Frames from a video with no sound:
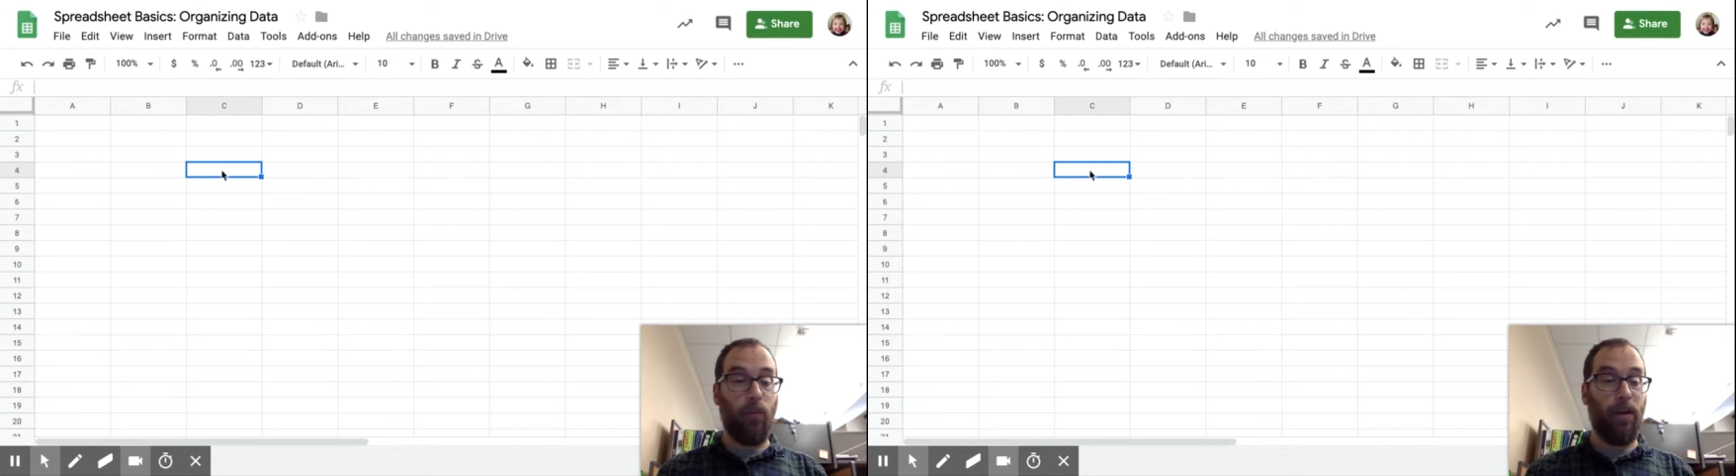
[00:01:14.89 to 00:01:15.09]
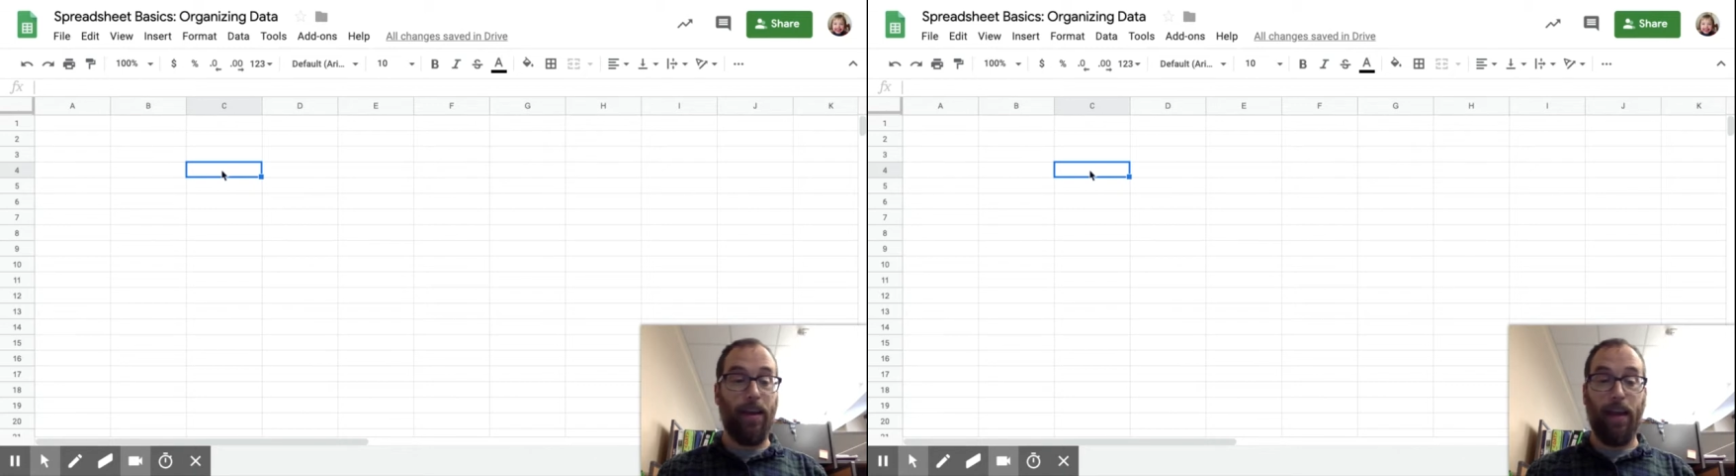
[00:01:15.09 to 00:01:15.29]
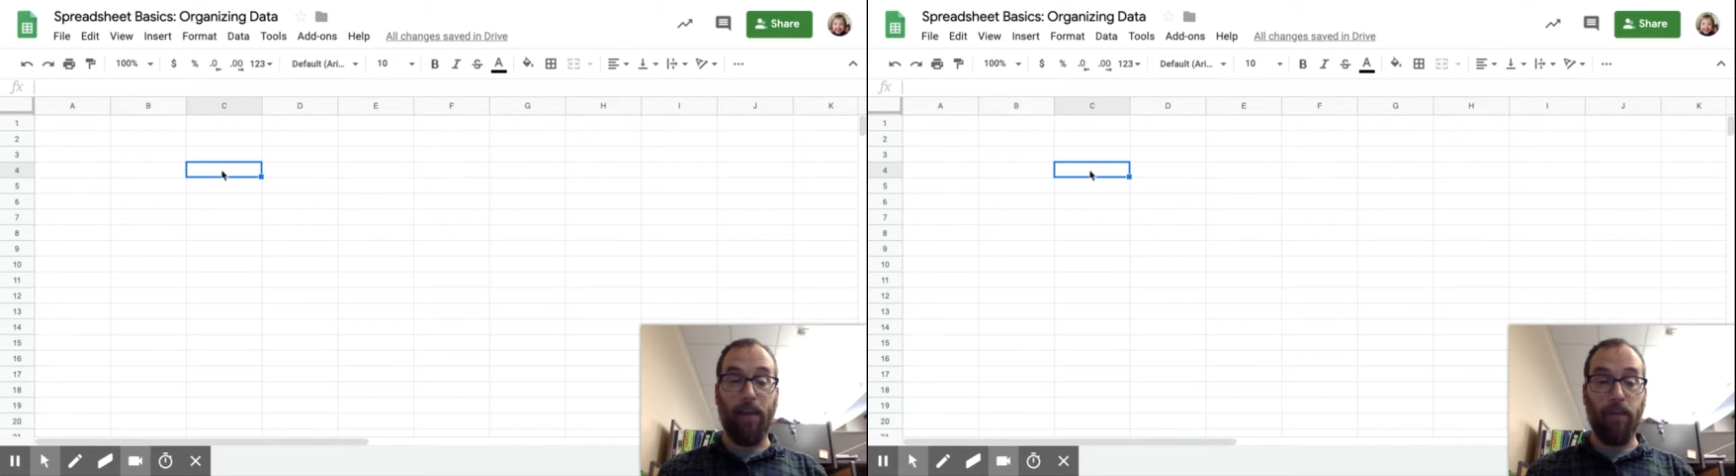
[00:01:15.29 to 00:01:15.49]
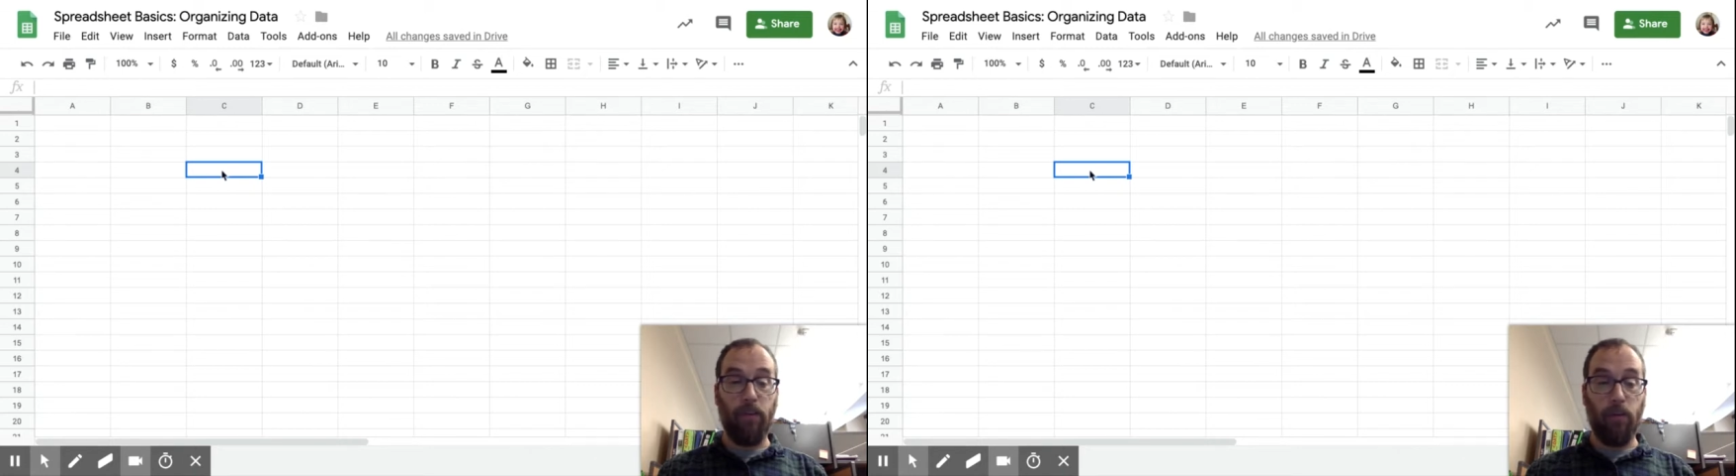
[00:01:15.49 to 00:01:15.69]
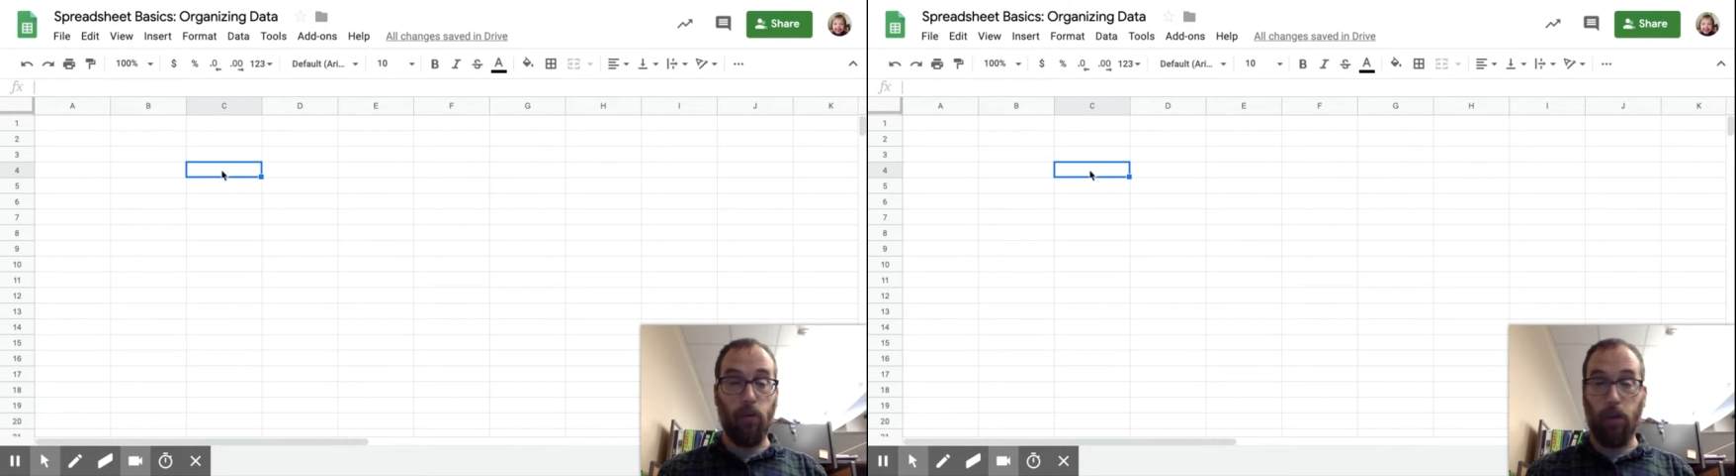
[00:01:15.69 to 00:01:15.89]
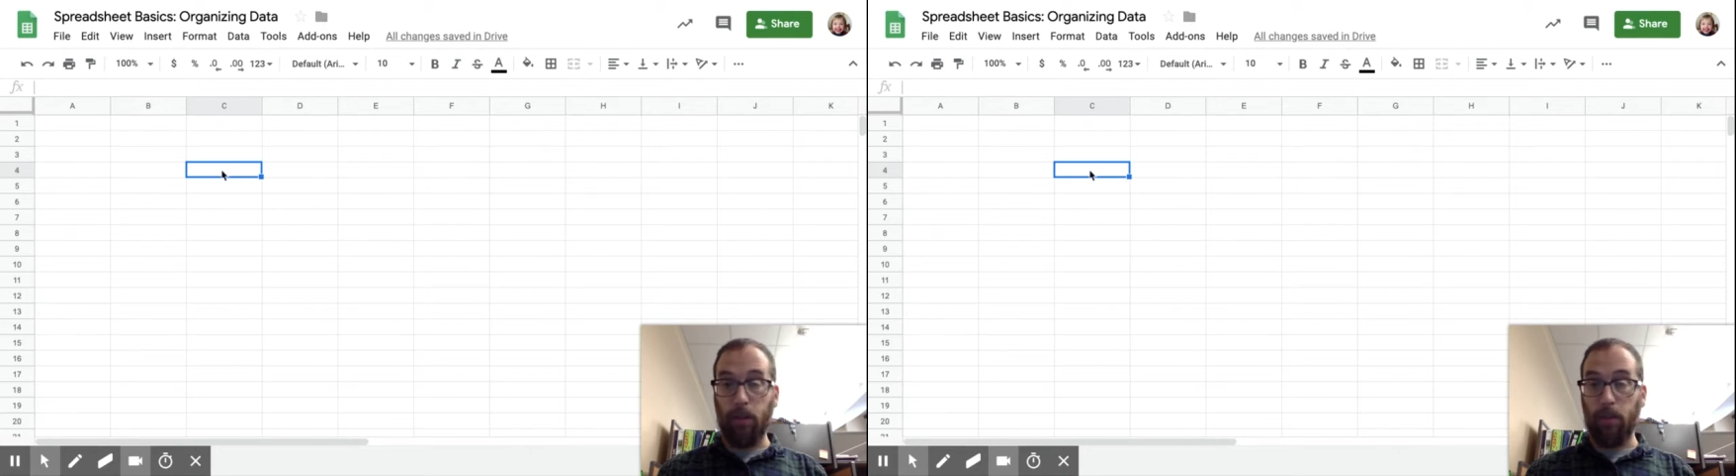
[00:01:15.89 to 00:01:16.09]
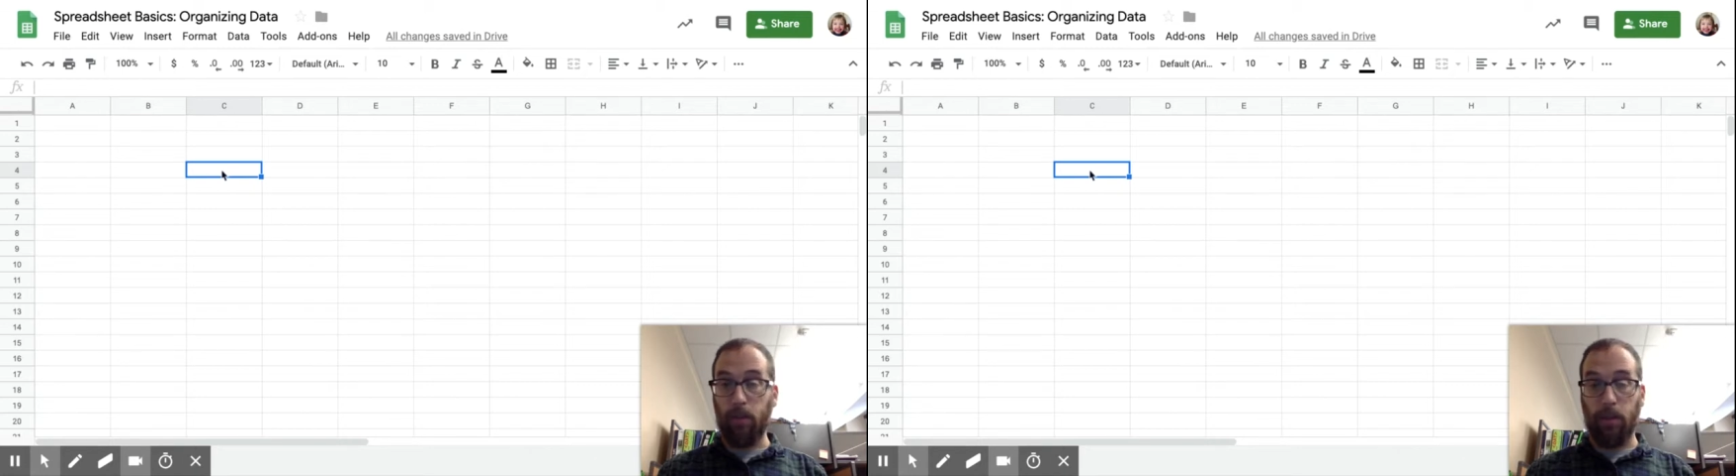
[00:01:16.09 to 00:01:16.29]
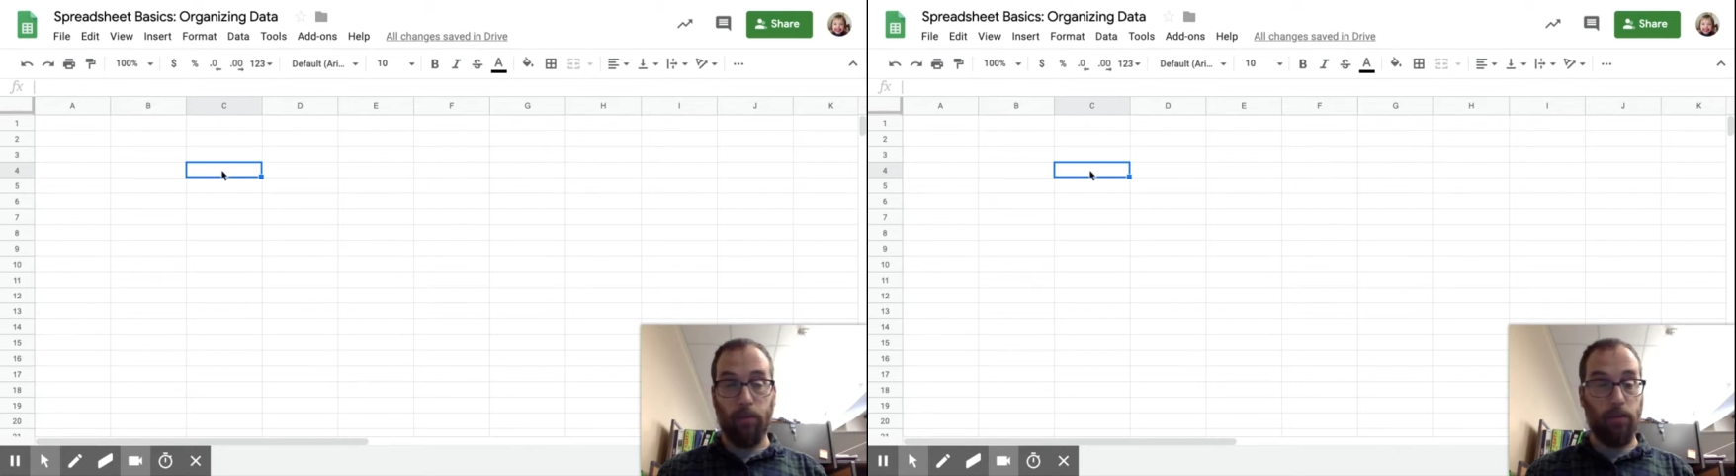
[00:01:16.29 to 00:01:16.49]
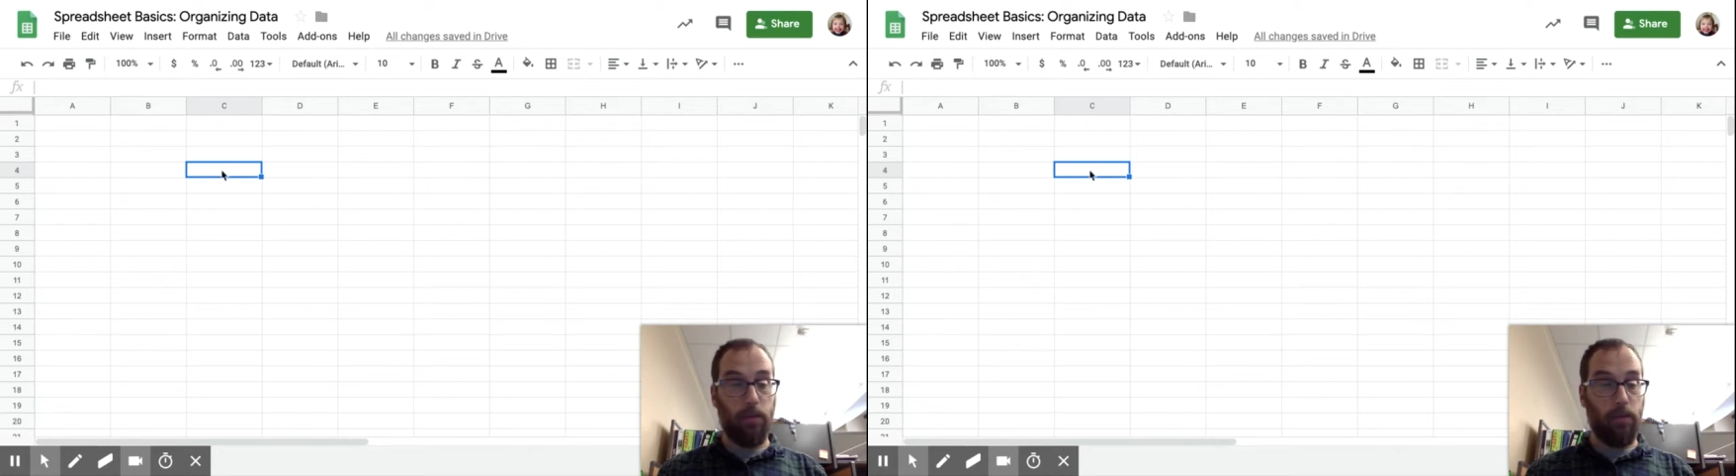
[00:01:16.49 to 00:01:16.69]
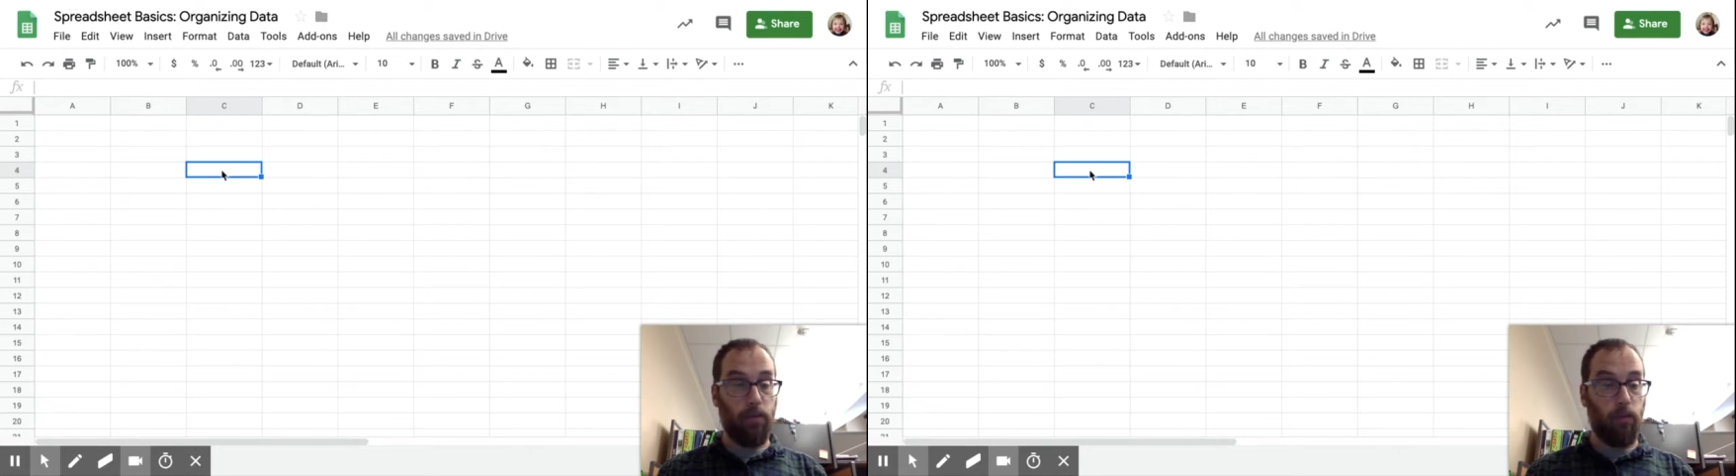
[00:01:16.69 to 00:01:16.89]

whatever you want, numbers,